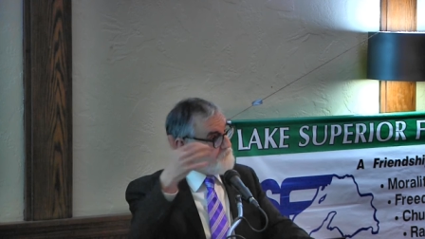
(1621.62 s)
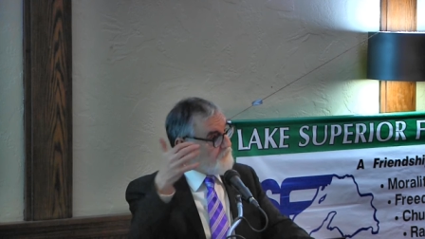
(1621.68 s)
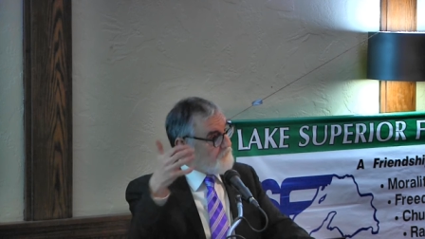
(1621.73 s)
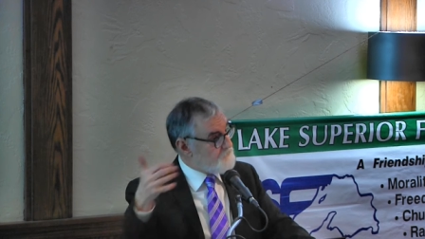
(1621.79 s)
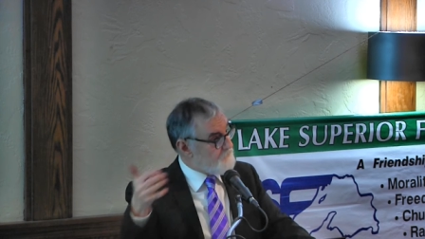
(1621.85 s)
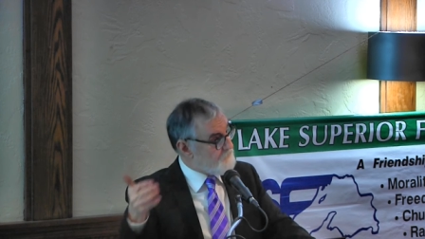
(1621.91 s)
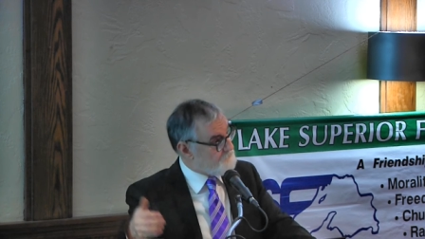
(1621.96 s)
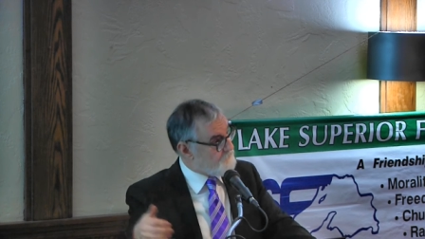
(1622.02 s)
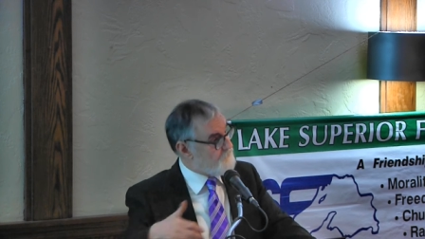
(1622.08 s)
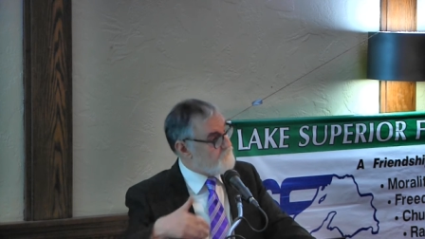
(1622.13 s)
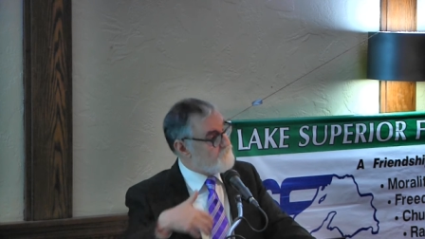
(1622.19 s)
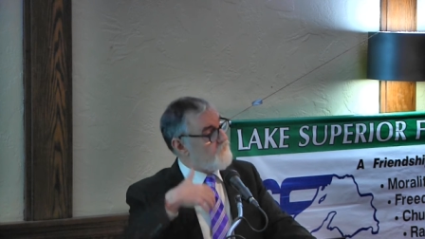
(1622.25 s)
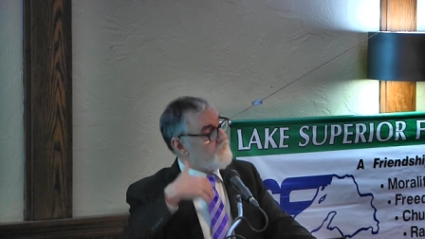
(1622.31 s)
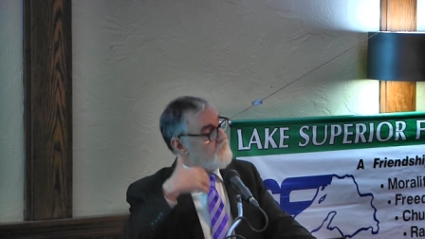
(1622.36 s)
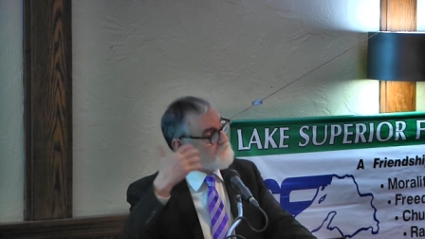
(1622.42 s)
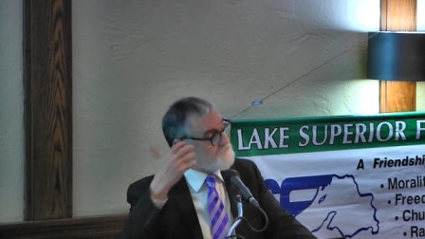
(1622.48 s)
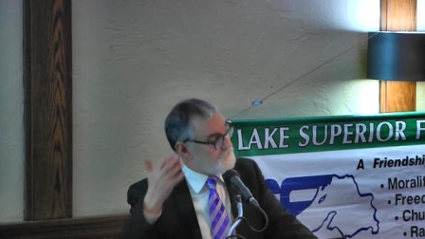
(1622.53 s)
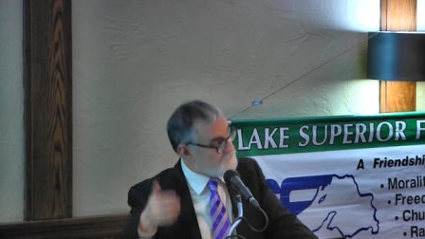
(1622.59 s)
public place,
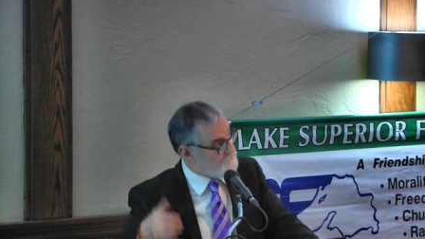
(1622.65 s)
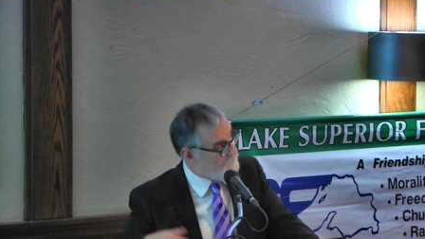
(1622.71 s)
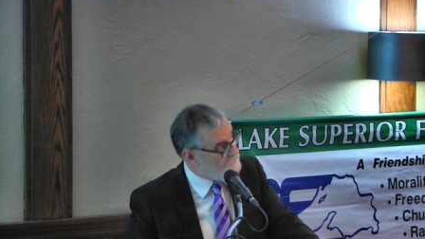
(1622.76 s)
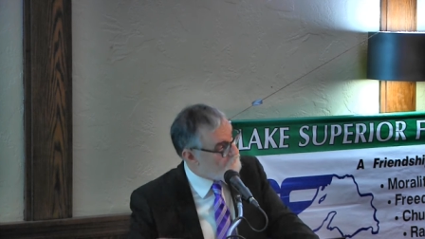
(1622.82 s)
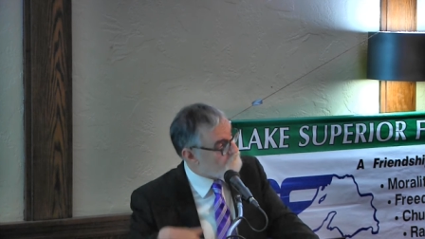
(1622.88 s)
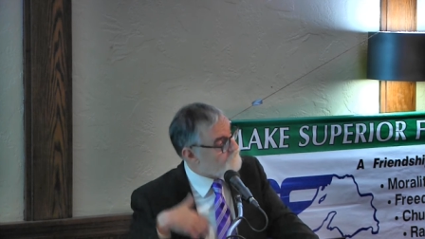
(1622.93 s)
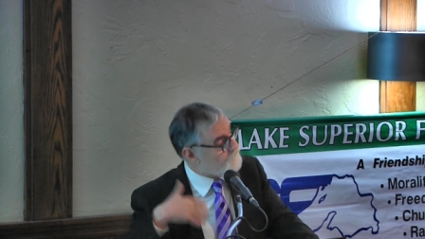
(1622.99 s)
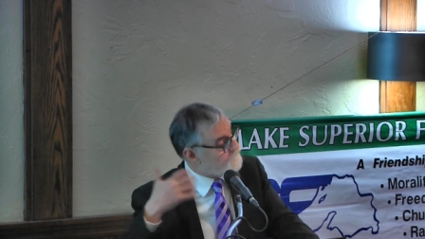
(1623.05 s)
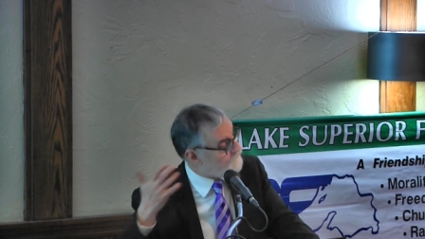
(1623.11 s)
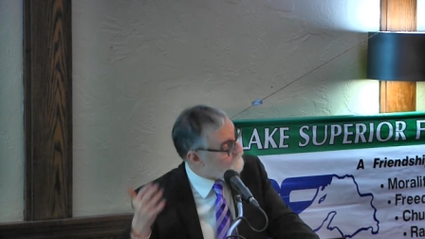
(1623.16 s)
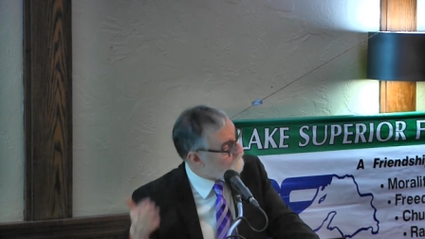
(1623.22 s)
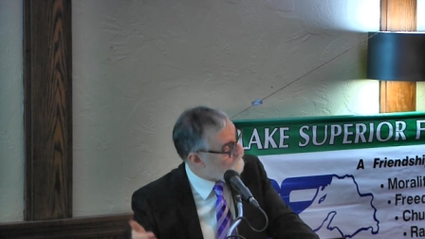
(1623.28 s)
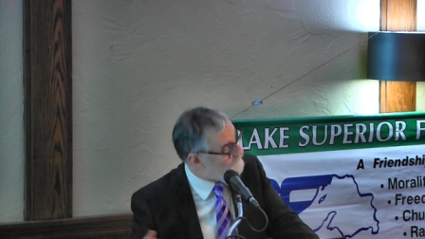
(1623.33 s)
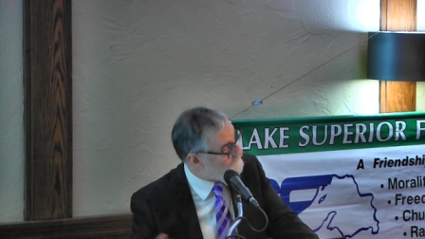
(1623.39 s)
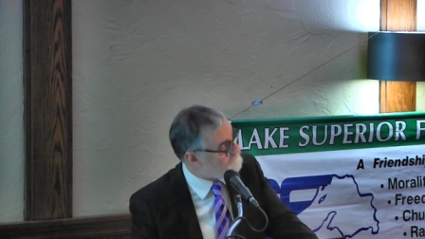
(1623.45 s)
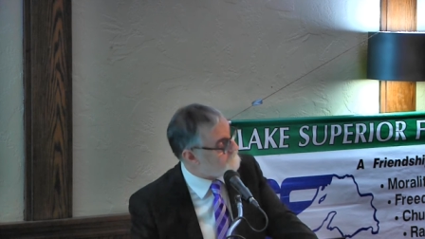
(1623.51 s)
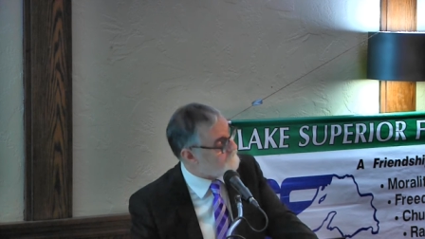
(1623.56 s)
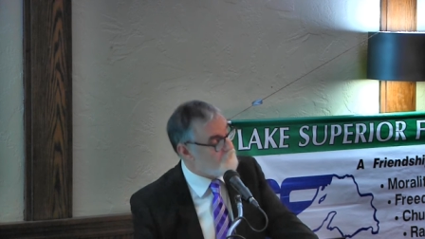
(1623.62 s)
like a McDonald's or
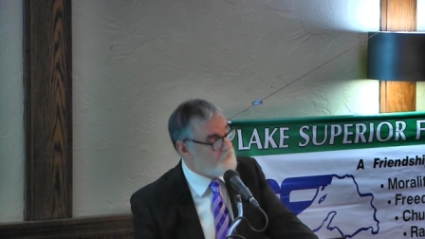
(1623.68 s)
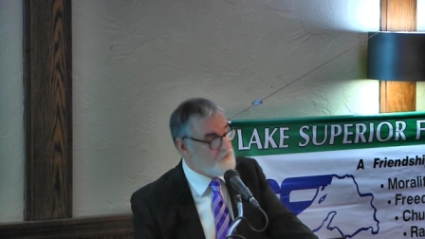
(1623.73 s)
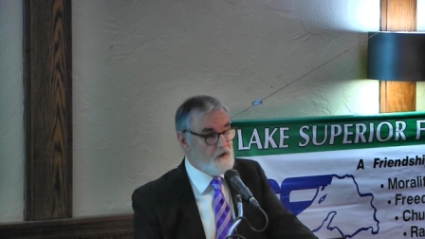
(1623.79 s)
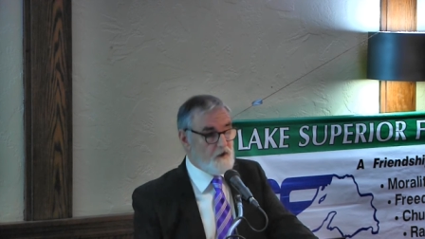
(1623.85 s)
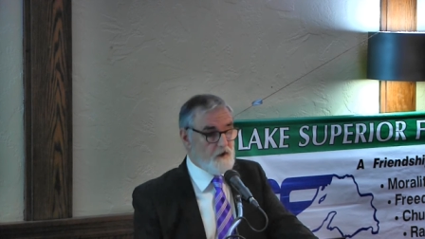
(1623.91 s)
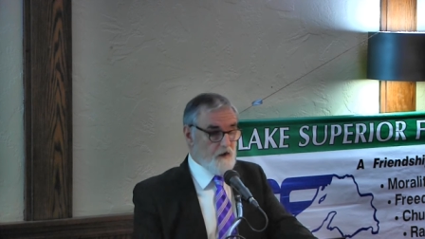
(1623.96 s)
whatever,